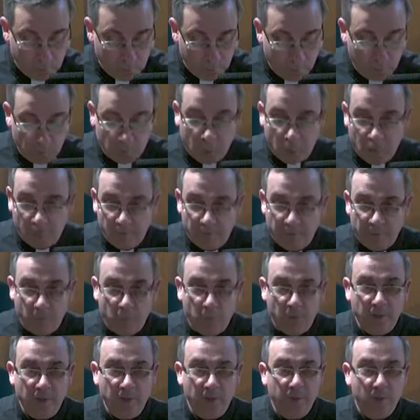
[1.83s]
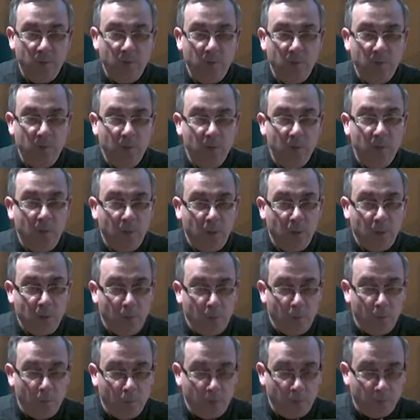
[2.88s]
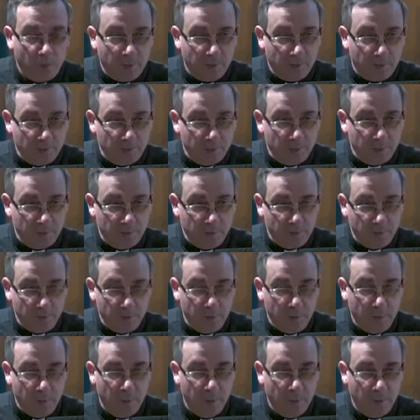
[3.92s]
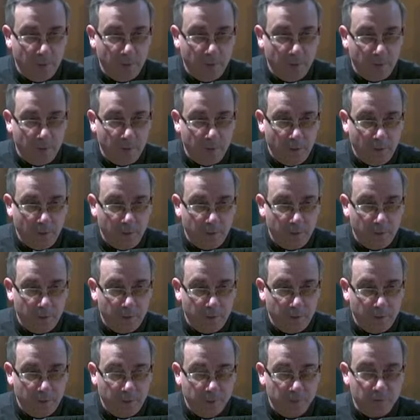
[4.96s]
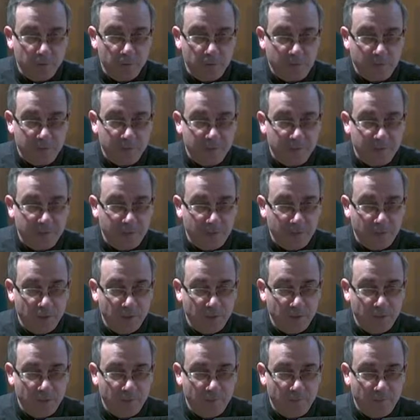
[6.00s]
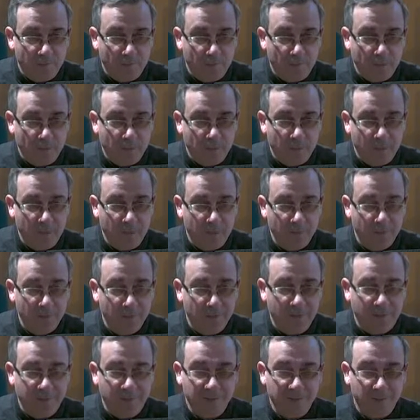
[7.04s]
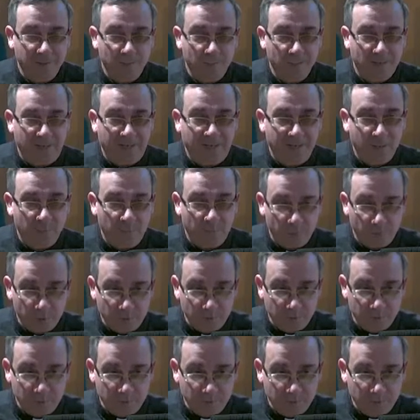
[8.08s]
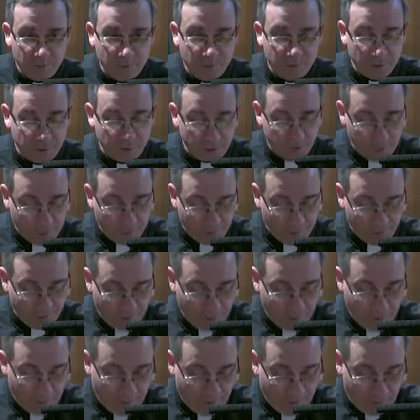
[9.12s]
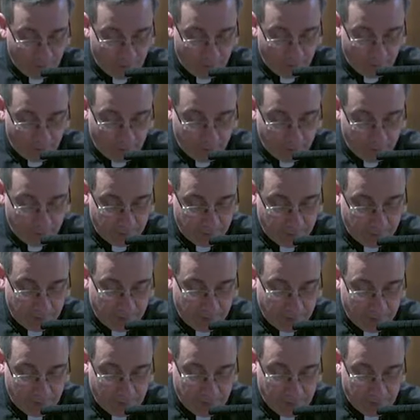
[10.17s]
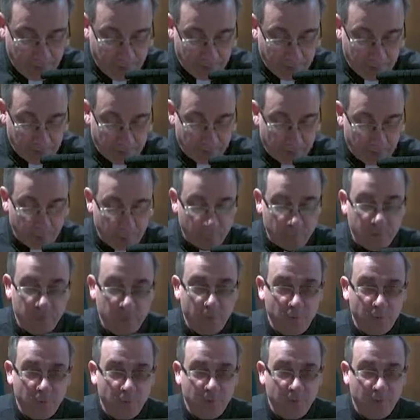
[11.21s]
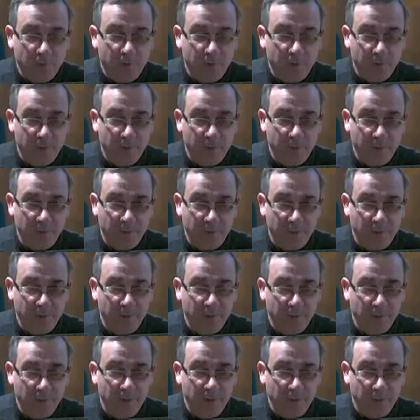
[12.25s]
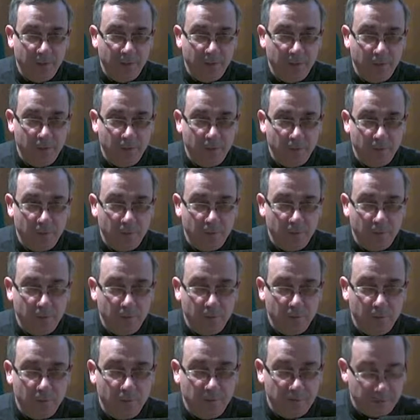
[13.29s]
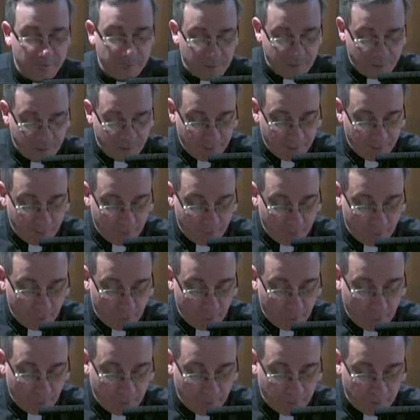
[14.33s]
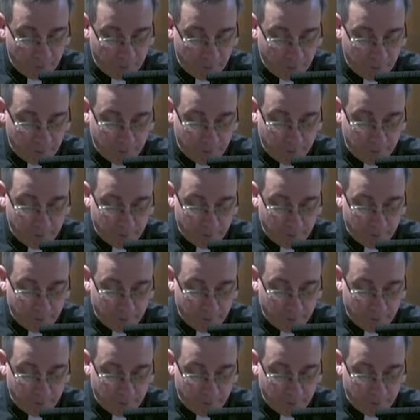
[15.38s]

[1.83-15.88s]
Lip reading: Hello, everyone, and welcome to this recitation of our Lenten Black Books for this year. Today we will be listening to the